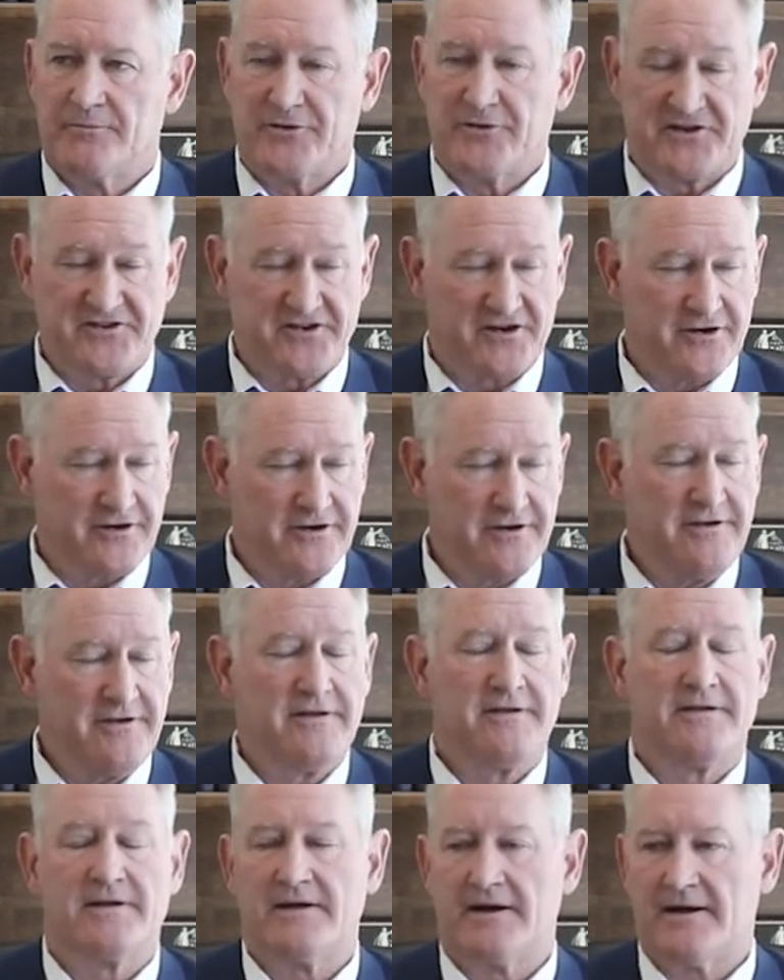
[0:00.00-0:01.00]

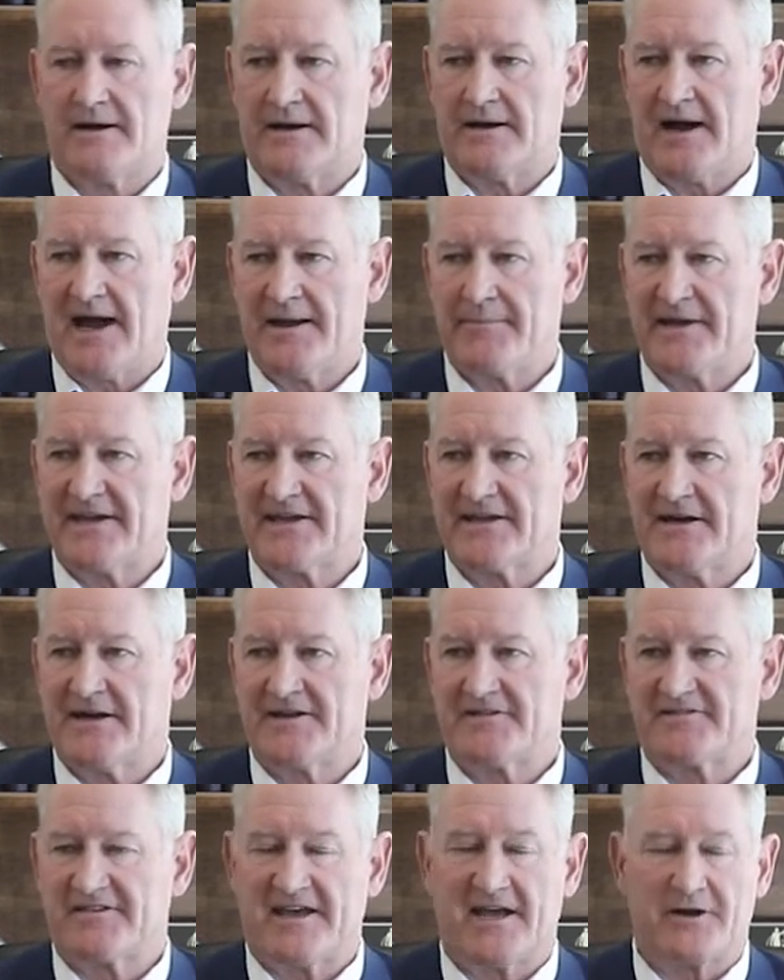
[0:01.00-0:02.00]
return. I made
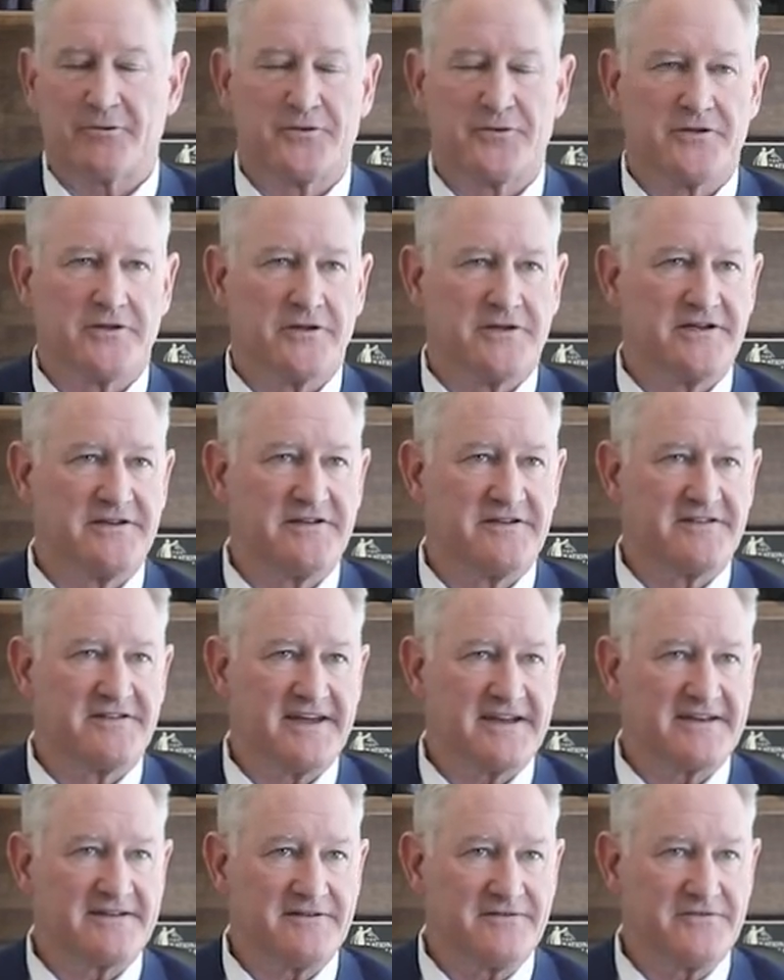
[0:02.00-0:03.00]
contact with the lead
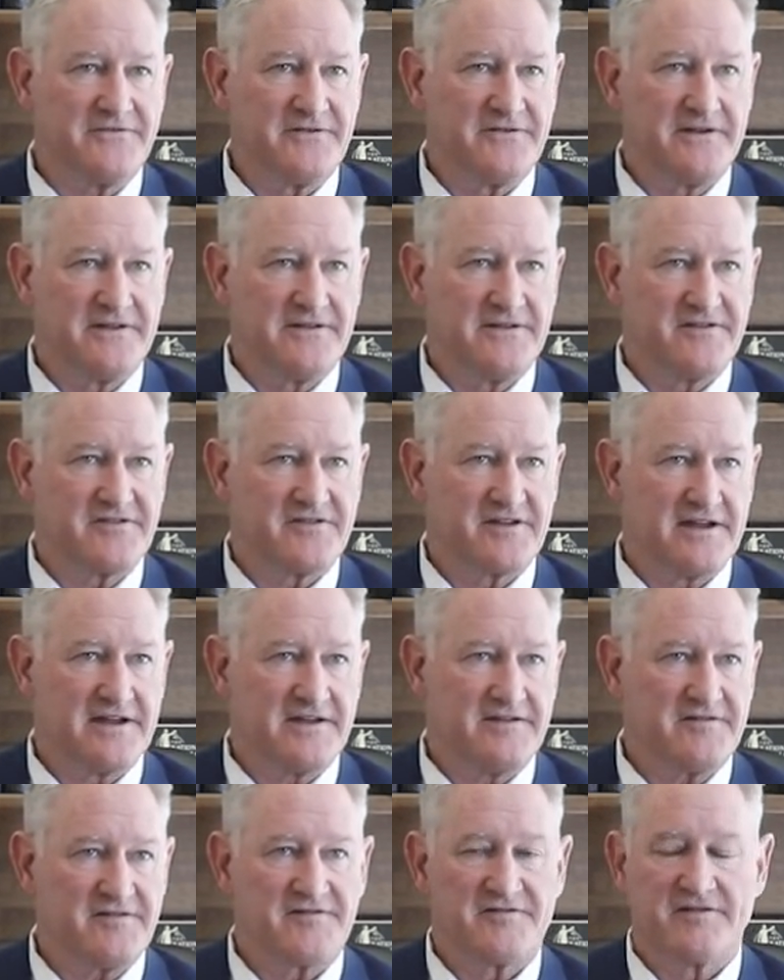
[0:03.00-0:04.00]
detective in this
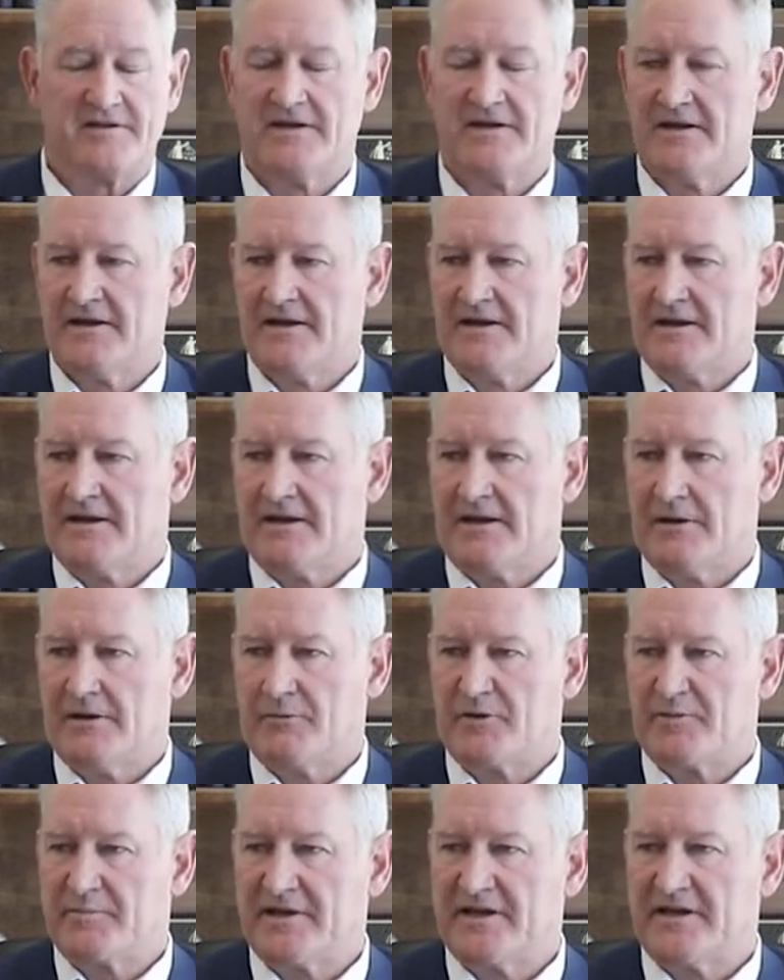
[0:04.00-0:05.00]
case.
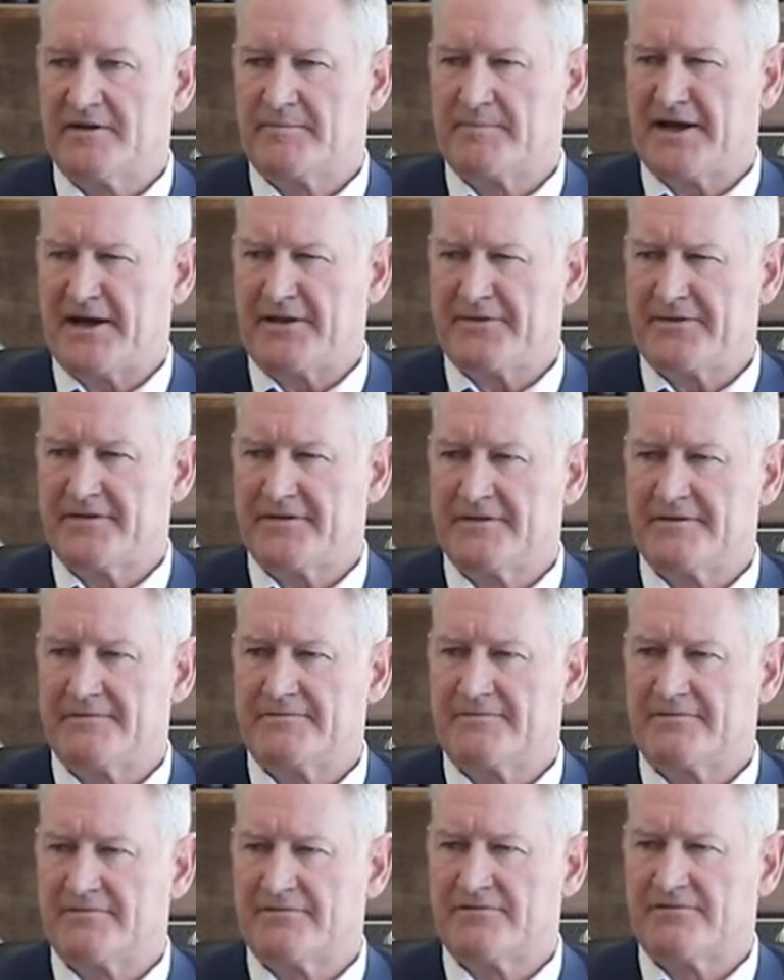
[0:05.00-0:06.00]
That would have been about the
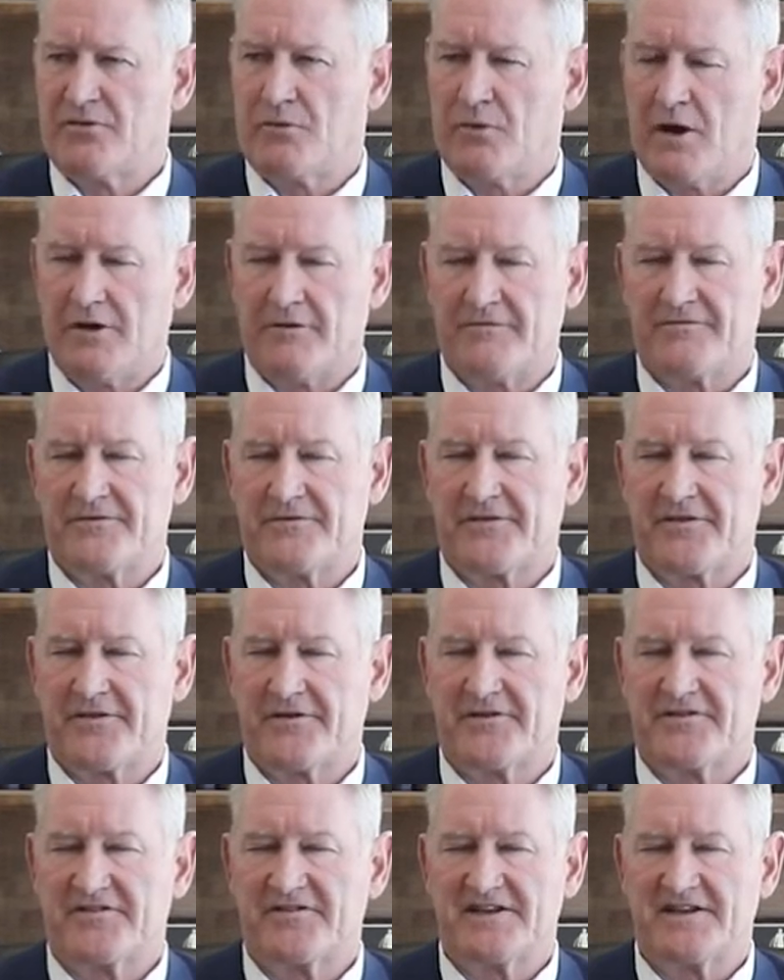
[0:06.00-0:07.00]
12th or
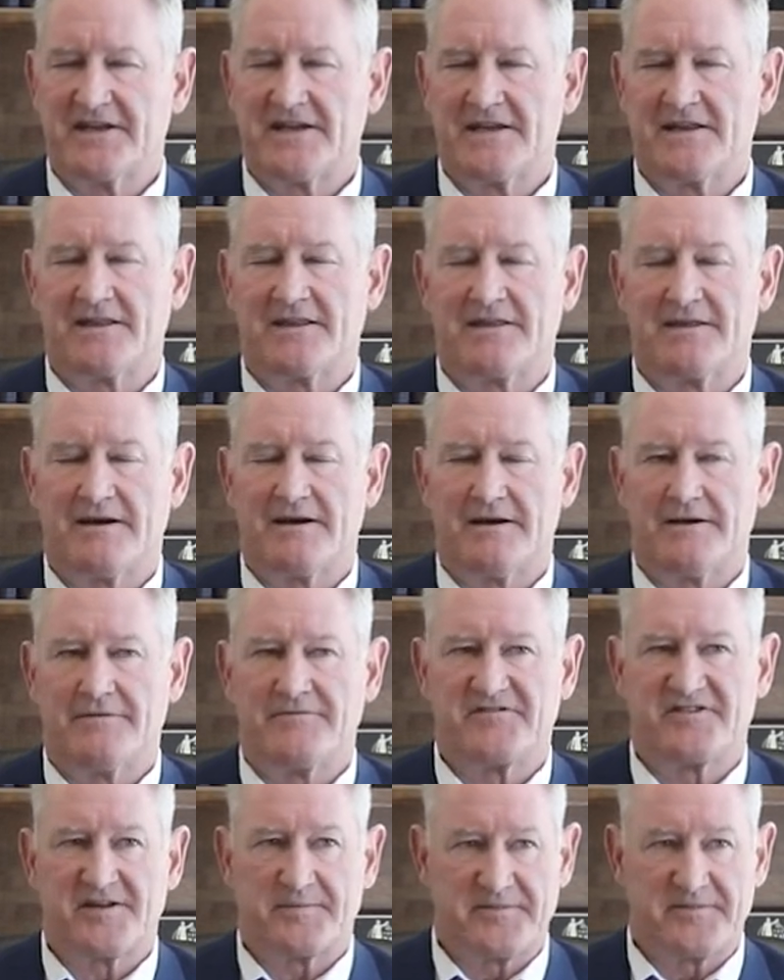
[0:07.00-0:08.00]
13th
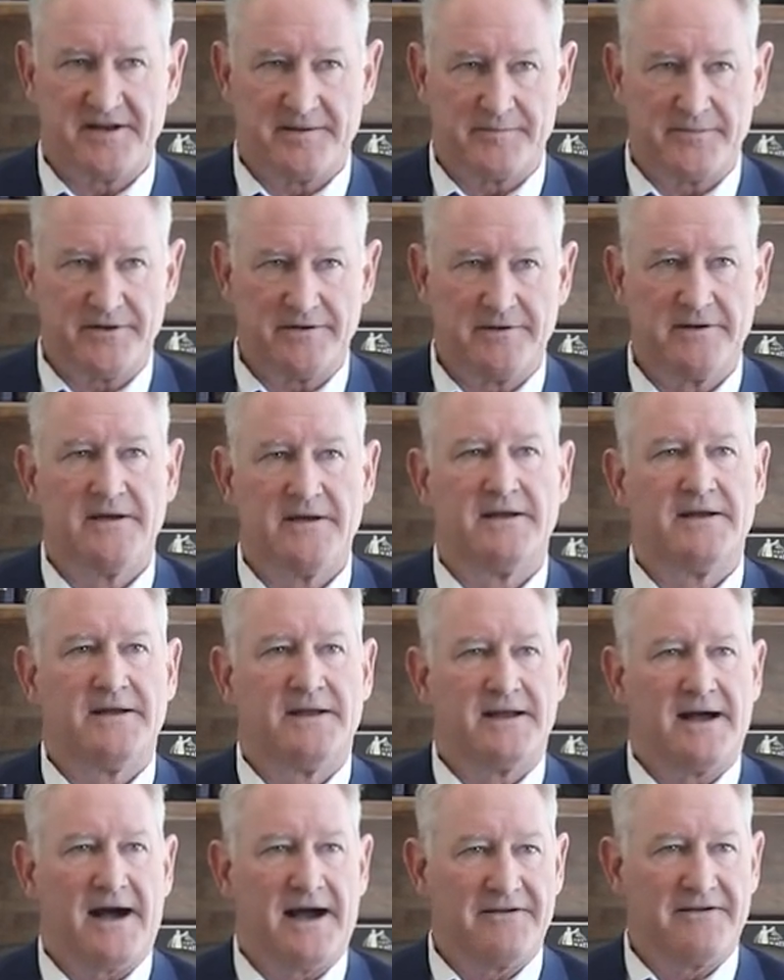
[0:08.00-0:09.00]
of September.
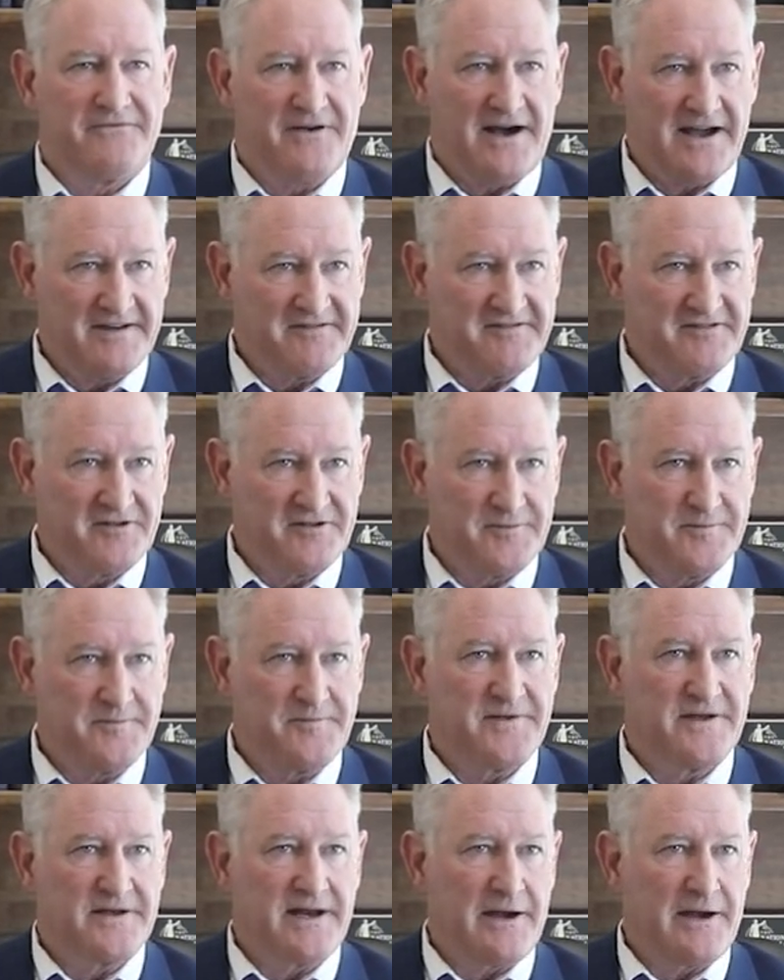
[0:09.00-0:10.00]
I advised
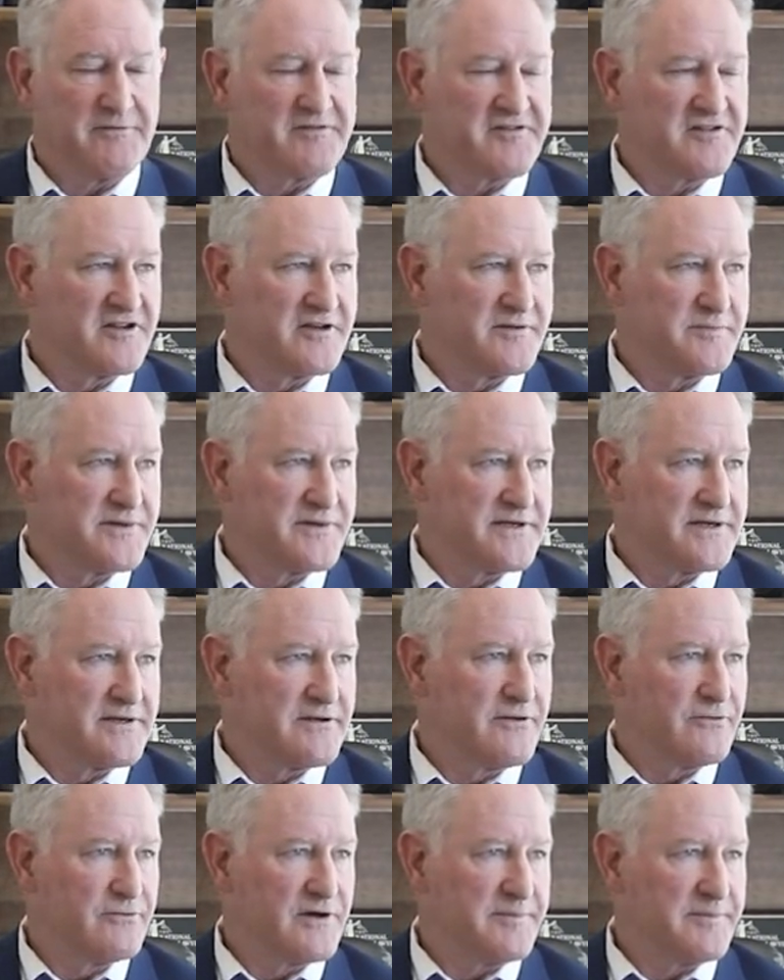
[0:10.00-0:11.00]
him that I was going to
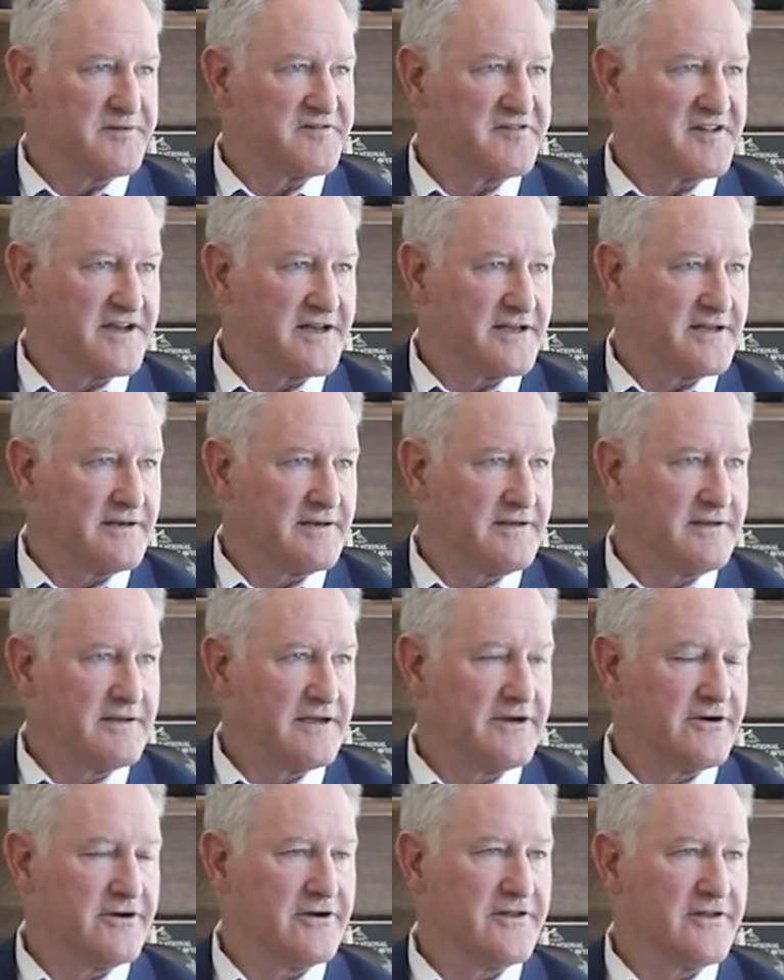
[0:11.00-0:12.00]
be representing
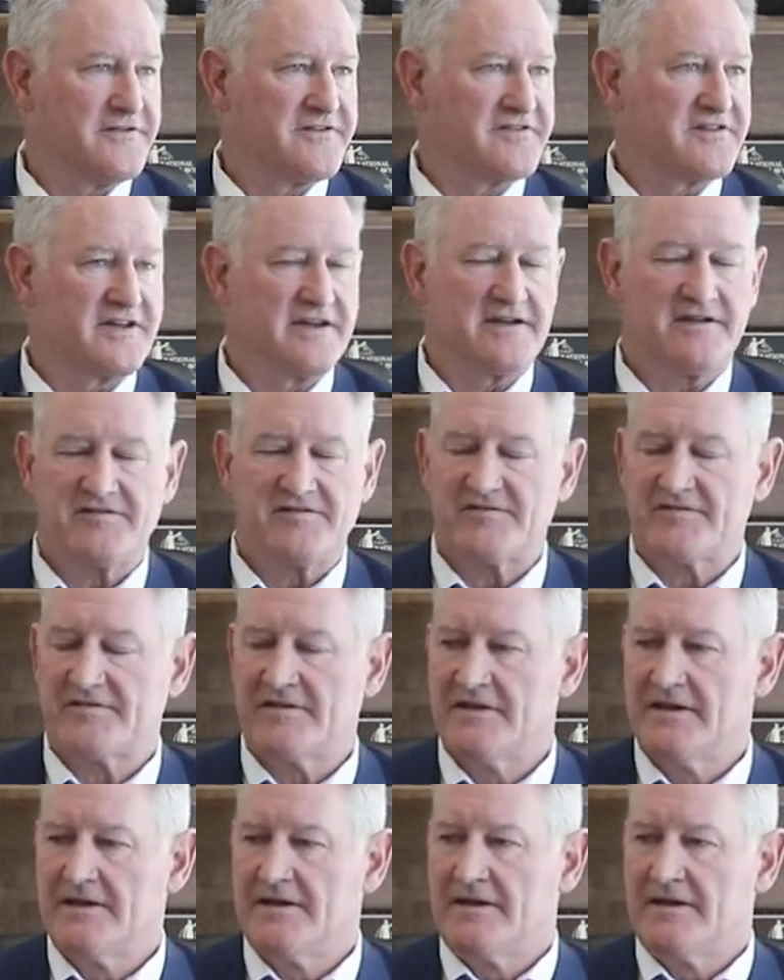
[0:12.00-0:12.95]
Aaron in this case.